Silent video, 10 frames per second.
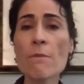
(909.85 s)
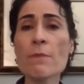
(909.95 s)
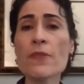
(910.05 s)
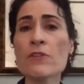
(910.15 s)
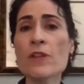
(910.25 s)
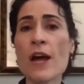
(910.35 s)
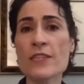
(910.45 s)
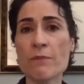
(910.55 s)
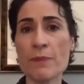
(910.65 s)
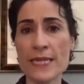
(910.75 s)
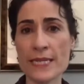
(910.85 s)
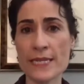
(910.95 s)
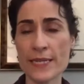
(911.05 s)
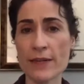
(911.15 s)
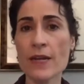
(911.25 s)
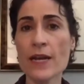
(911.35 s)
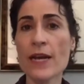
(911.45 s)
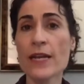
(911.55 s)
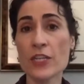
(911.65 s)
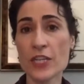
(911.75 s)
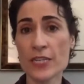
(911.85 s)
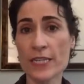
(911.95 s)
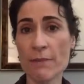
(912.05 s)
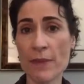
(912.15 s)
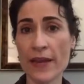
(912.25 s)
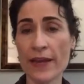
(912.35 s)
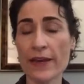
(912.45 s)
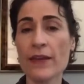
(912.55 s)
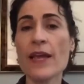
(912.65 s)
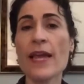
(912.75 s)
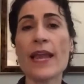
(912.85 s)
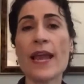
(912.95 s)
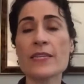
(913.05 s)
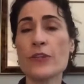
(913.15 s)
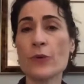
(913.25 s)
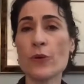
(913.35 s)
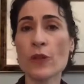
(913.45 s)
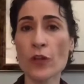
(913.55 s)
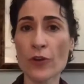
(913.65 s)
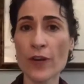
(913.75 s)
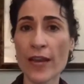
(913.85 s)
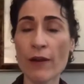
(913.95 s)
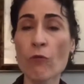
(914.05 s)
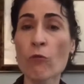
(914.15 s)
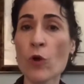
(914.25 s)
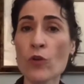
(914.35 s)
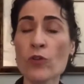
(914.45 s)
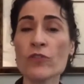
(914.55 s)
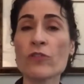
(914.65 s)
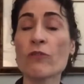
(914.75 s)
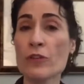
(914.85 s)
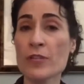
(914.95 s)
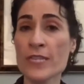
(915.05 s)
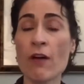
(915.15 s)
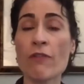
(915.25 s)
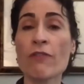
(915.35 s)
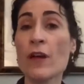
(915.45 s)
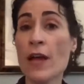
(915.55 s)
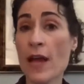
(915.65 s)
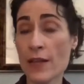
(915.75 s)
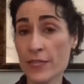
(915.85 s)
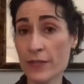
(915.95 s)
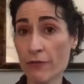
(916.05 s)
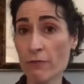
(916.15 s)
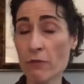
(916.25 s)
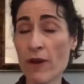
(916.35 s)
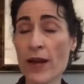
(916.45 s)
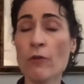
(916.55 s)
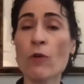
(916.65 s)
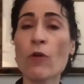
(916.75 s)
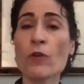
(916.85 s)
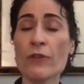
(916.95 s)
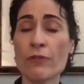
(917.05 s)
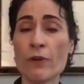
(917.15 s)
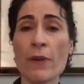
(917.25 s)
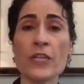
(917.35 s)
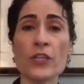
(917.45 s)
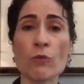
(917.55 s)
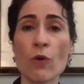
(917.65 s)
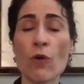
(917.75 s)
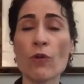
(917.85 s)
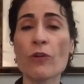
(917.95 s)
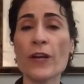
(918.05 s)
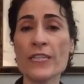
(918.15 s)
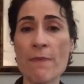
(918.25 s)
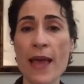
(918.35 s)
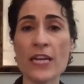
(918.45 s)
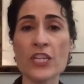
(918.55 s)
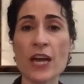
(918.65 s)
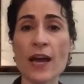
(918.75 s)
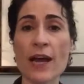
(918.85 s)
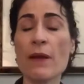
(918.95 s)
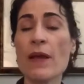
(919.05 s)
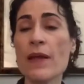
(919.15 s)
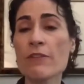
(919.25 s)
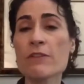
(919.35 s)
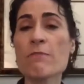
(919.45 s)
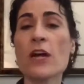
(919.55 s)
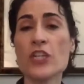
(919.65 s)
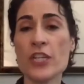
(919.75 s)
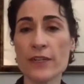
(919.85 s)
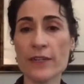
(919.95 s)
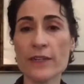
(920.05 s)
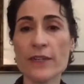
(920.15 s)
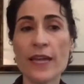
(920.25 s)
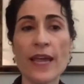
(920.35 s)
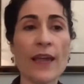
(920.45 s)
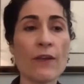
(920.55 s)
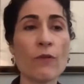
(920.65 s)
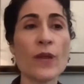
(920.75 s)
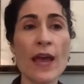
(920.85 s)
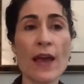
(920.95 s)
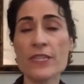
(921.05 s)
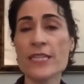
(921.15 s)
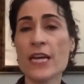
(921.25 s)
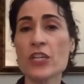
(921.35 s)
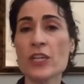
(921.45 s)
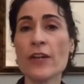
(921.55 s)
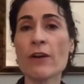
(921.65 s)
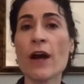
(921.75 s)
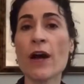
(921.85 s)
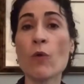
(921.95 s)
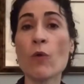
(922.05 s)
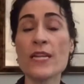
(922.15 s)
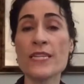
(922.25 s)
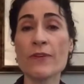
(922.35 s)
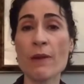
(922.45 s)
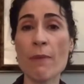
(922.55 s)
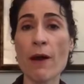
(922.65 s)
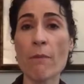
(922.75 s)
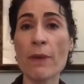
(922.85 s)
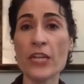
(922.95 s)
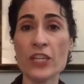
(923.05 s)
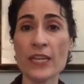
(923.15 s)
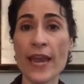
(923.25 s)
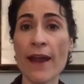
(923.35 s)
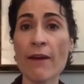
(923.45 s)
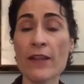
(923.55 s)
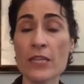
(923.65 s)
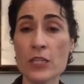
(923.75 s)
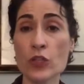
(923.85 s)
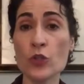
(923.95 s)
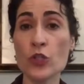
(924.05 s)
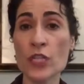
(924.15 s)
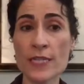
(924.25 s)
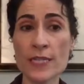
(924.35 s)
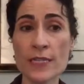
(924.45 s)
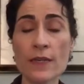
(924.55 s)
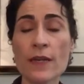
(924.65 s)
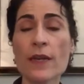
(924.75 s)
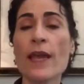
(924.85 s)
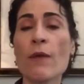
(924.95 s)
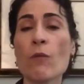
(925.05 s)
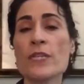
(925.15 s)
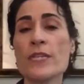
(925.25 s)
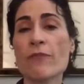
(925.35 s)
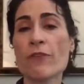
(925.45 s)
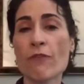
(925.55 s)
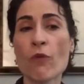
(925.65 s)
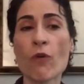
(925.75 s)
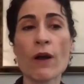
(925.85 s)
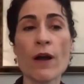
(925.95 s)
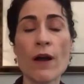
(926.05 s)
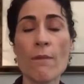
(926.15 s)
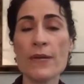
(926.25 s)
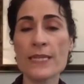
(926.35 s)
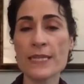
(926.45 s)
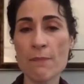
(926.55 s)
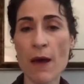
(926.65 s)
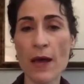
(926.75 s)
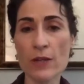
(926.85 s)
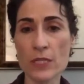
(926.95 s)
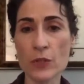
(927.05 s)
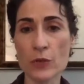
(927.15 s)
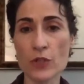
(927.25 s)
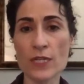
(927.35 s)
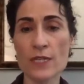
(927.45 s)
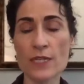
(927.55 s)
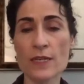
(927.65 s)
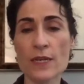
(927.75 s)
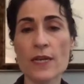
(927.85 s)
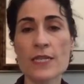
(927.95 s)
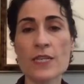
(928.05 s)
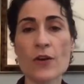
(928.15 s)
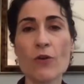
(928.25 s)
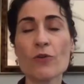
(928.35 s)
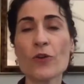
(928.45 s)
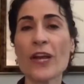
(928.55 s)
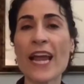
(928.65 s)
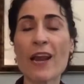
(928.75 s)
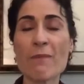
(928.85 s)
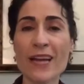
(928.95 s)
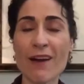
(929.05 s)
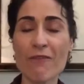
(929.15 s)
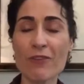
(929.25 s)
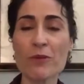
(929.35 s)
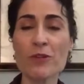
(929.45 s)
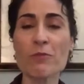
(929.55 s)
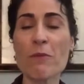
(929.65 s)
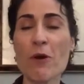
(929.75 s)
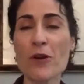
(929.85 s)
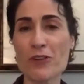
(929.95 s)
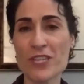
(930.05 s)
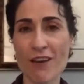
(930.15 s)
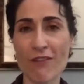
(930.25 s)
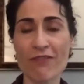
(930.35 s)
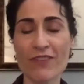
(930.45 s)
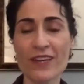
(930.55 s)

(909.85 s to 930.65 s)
But there's lots of pieces here, not just committing. It has to do with learning roles for yourself, a different provider role, different patient role, learning to manage time. There's much here. And we have a section here on what is different about patient care and the solutions, and what's different for business model solutions. So learning how to be comfortable to promote yourself.